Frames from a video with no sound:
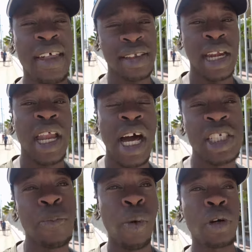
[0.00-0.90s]
has a
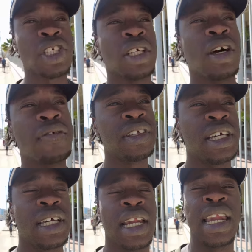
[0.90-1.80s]
large portion of
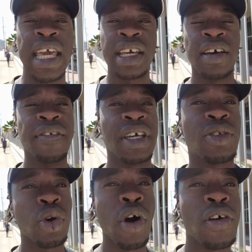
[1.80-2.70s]
the Lake
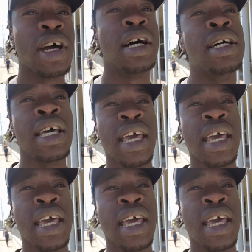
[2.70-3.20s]
Victoria